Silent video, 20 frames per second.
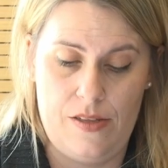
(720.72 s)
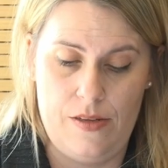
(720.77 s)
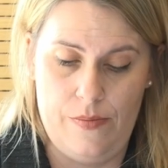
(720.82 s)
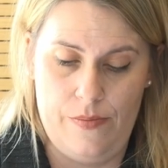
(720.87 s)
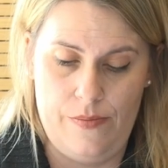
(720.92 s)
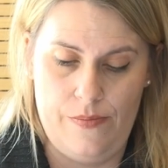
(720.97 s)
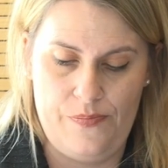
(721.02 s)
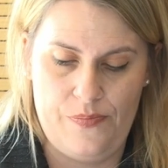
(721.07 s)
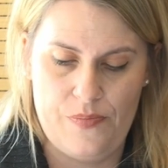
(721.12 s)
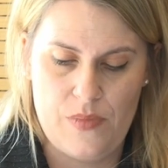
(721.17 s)

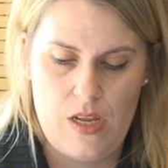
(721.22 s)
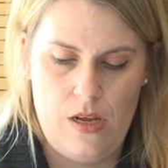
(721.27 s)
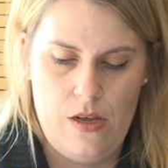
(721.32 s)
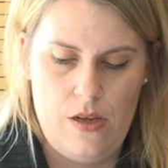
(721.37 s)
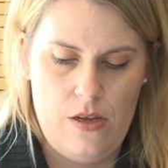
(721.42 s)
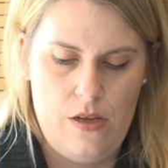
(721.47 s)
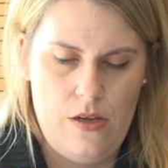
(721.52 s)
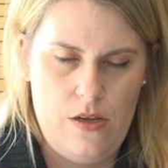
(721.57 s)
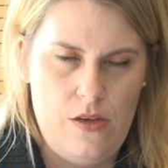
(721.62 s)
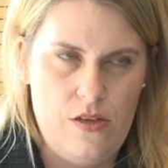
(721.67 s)
them.
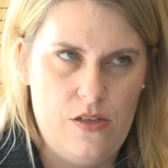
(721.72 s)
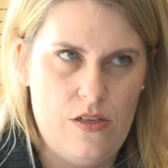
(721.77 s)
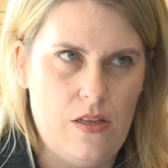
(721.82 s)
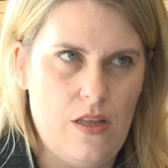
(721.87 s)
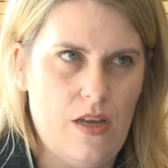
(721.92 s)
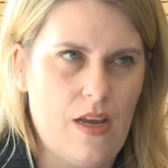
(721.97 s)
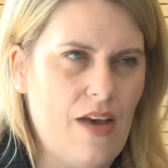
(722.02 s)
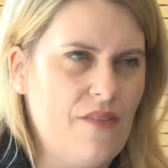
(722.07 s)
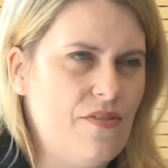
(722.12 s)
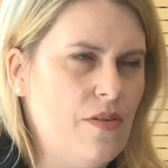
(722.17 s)
So
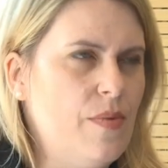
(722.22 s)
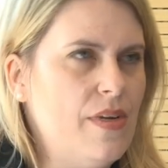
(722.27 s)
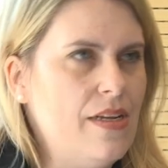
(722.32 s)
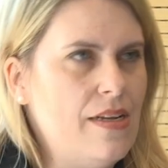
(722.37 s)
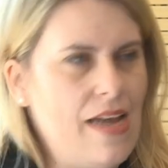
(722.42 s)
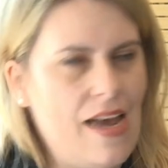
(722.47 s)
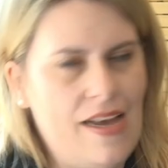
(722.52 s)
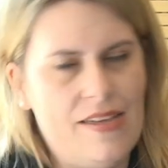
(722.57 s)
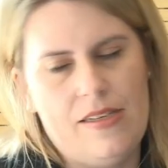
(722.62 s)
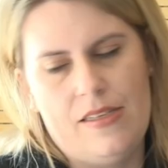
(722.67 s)
the
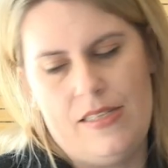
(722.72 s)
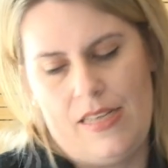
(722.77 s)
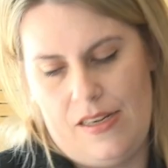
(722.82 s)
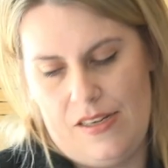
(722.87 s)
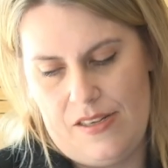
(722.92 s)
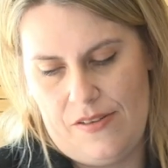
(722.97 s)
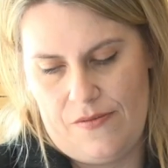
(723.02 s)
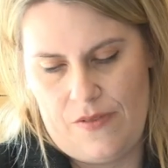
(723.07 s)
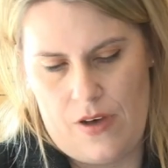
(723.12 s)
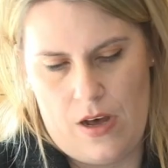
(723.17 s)
government has
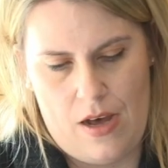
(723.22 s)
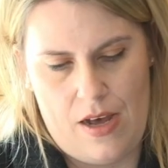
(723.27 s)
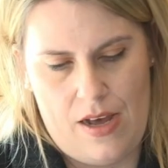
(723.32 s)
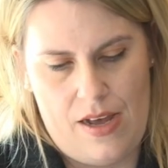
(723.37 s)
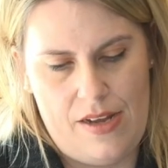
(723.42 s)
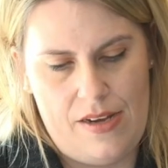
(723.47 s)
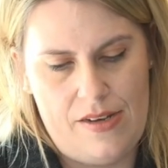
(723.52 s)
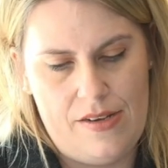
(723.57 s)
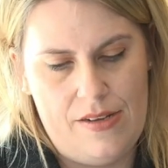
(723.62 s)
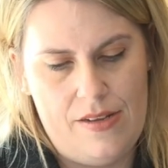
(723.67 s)

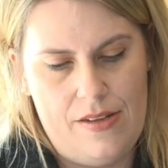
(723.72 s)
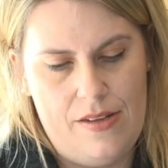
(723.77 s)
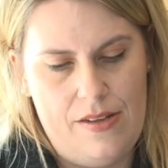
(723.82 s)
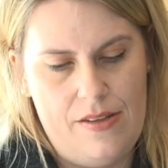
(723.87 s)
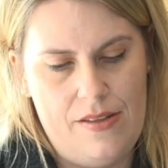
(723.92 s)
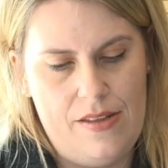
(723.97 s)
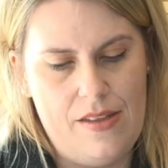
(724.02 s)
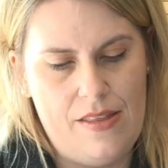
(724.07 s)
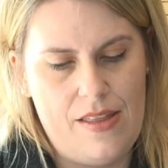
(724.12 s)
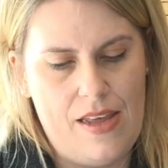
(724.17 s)
identified
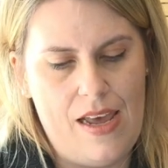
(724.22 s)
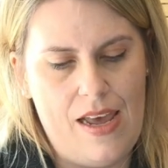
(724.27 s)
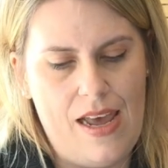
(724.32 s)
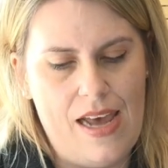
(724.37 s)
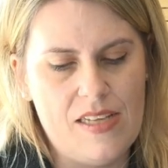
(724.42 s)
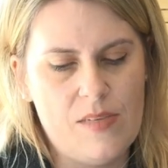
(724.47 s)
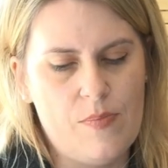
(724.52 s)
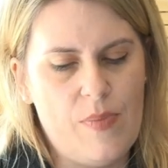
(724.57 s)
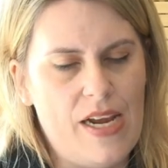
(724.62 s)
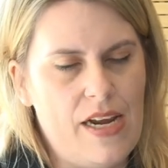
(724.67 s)
that there
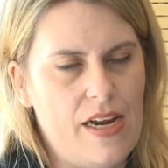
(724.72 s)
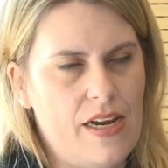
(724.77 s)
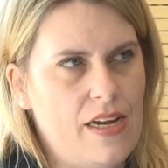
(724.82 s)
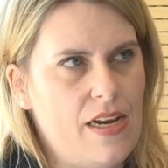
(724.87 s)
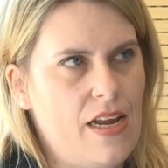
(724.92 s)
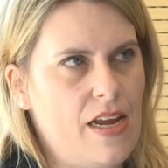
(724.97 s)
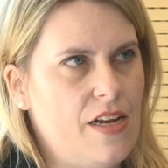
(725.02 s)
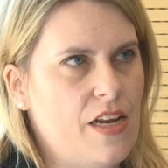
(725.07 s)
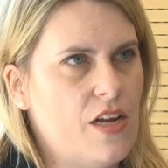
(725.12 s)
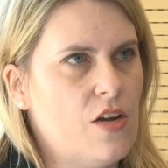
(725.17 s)
has
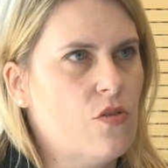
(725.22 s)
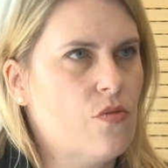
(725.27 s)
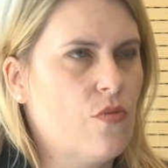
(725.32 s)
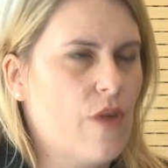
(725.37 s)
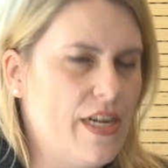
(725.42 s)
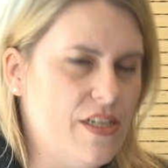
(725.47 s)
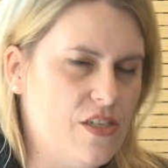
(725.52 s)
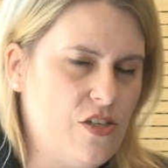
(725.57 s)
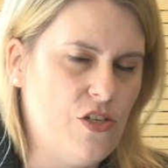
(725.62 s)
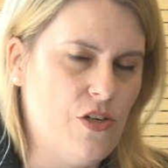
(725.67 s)
been an
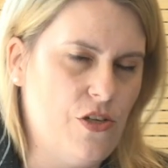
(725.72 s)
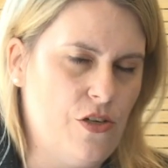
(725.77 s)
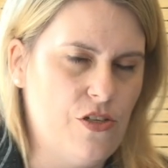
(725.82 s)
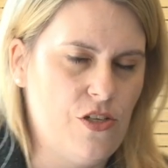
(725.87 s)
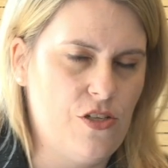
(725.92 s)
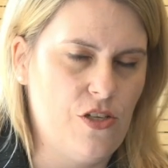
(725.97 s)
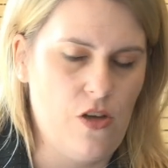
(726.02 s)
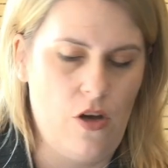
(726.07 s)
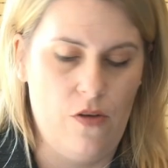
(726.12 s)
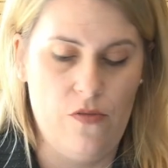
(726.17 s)
increased
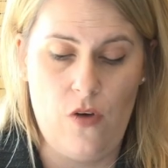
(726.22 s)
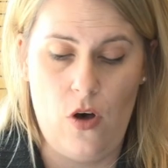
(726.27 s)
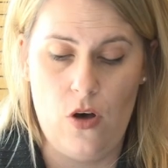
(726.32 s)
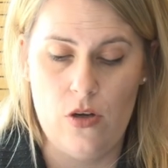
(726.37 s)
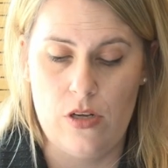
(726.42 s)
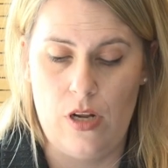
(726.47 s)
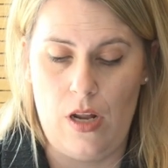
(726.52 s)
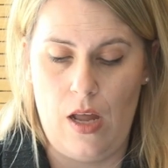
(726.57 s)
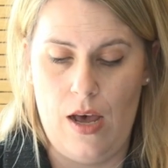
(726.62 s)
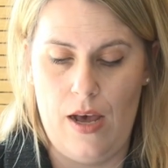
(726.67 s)
use of
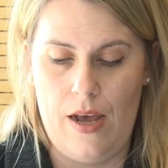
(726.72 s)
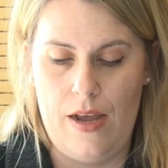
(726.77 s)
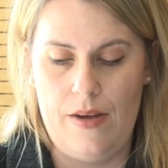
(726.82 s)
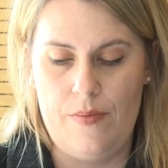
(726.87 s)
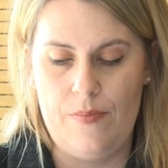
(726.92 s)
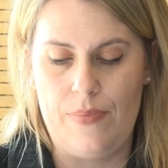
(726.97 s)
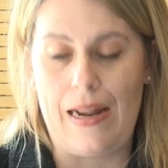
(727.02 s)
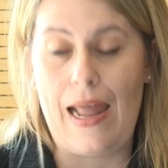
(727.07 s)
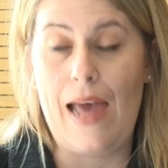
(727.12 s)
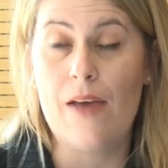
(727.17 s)

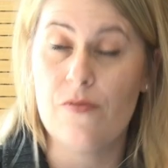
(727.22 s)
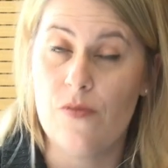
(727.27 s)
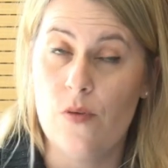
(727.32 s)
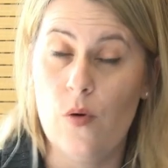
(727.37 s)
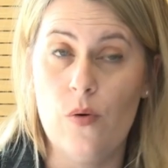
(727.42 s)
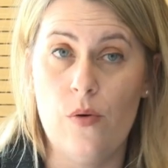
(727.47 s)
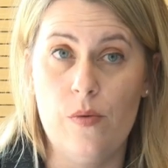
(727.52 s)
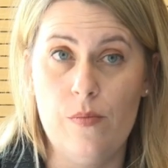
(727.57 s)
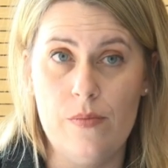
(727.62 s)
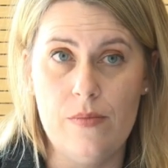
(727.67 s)
online
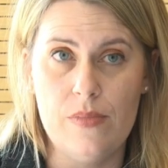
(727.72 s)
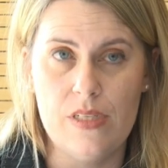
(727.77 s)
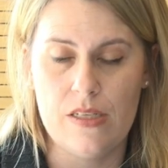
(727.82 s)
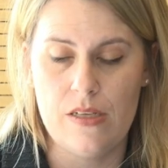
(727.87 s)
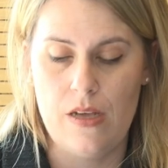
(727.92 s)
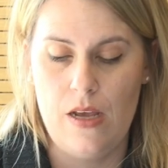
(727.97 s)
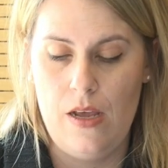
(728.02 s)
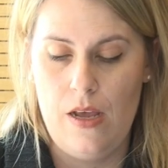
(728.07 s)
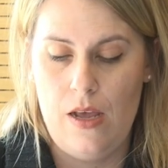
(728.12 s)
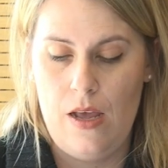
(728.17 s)

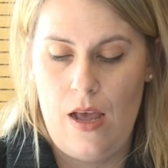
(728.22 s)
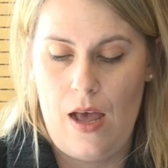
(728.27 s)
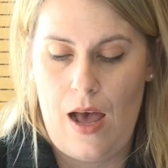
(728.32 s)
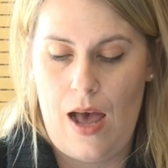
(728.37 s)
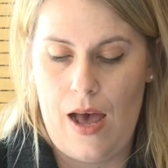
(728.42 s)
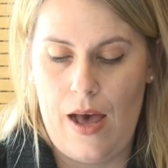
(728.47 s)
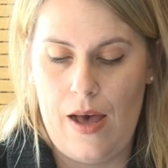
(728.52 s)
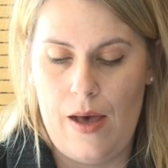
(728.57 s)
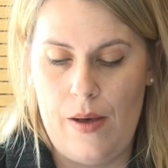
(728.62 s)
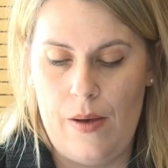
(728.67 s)
platforms
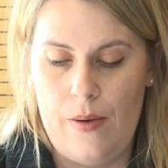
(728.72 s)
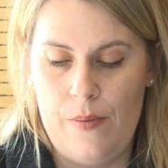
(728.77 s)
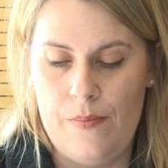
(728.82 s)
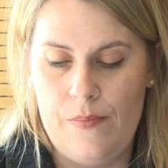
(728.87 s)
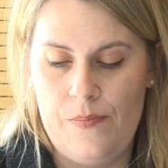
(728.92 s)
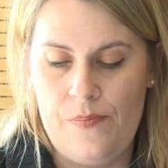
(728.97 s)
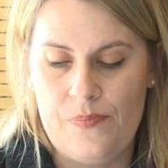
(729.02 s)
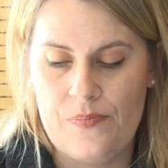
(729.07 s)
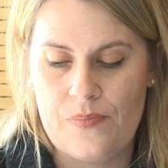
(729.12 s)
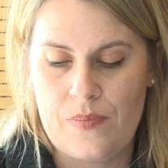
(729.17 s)

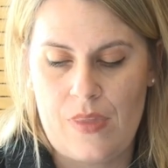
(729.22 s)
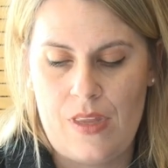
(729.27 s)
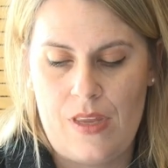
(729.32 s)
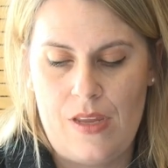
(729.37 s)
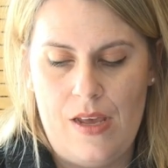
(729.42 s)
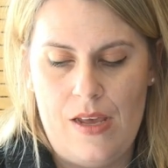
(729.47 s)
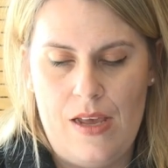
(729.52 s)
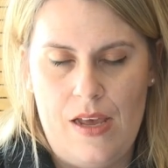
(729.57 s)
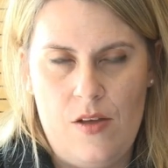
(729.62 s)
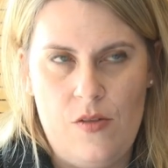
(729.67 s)

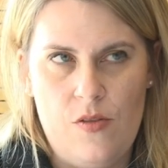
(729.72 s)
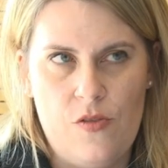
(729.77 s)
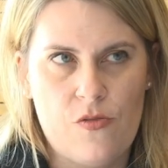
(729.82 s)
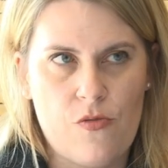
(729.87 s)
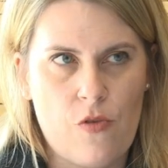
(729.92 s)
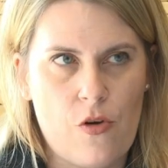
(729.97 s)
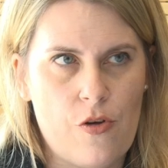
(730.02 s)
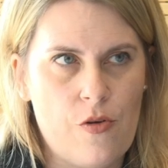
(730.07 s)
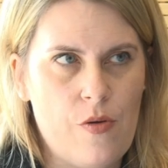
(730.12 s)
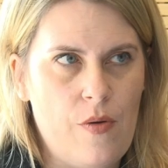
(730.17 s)

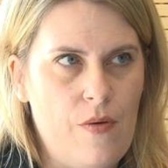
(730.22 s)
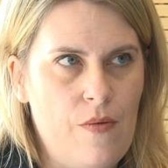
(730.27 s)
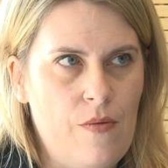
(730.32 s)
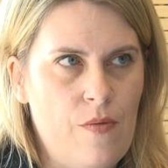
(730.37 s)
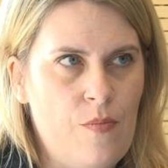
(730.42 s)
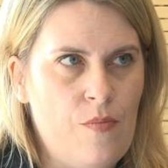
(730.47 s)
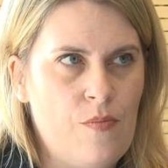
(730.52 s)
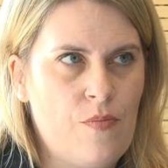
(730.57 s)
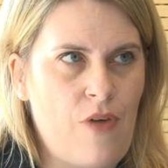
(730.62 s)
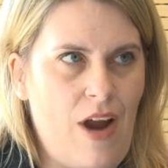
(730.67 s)
through
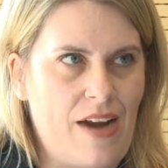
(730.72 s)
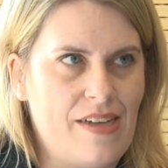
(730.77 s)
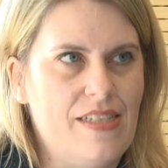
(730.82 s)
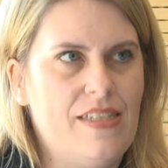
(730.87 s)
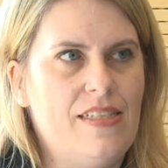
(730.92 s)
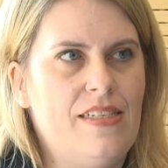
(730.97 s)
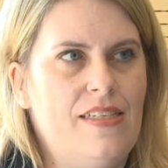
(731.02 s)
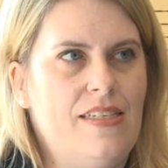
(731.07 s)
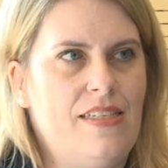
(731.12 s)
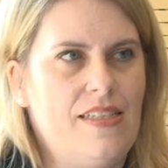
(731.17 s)

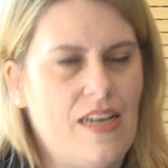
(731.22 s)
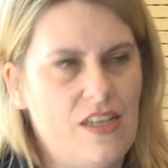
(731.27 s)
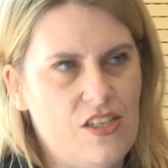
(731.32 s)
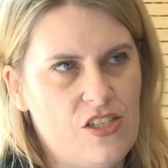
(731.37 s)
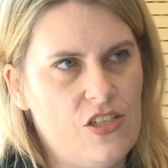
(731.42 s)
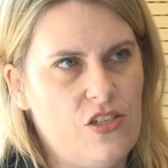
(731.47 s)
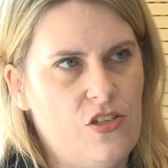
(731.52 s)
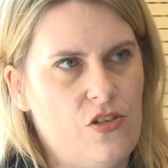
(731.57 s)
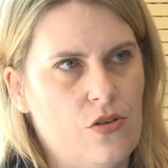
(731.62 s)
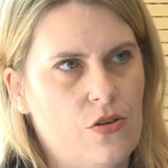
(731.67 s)
practices
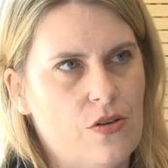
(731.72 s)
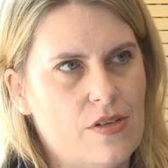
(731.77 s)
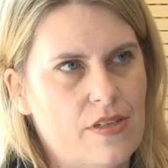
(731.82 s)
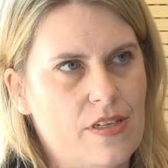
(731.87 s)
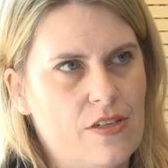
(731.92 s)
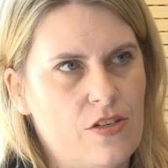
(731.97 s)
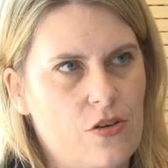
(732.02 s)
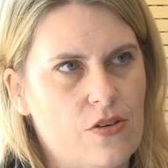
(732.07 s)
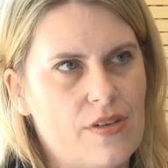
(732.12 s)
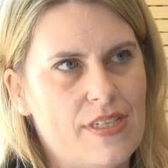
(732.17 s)
such as
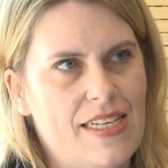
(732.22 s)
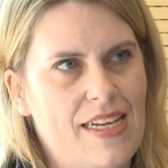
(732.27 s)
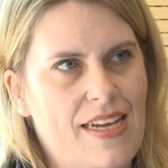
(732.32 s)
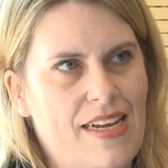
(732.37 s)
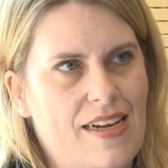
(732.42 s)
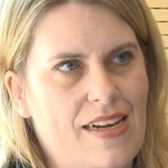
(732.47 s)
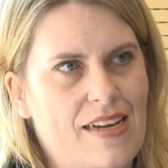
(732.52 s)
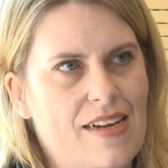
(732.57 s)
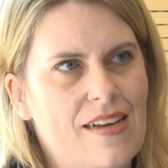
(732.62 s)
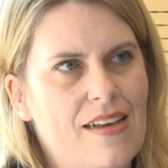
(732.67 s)

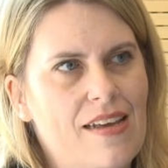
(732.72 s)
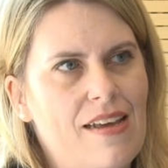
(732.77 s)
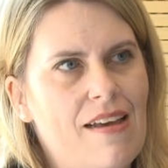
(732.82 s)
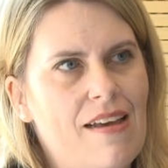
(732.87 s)
doxing,